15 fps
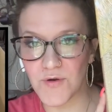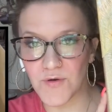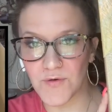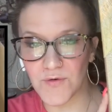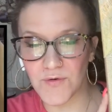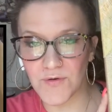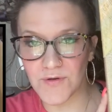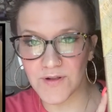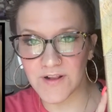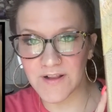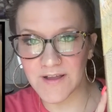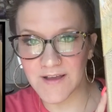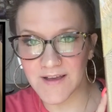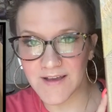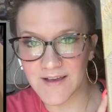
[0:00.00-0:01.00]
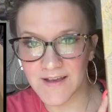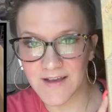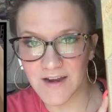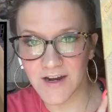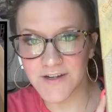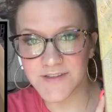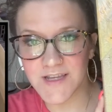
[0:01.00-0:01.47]
cool?
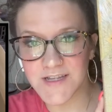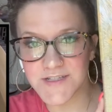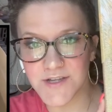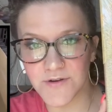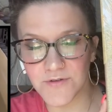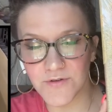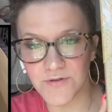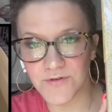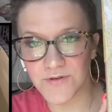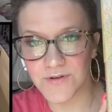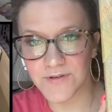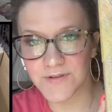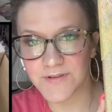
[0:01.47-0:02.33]
Aren't they so cool?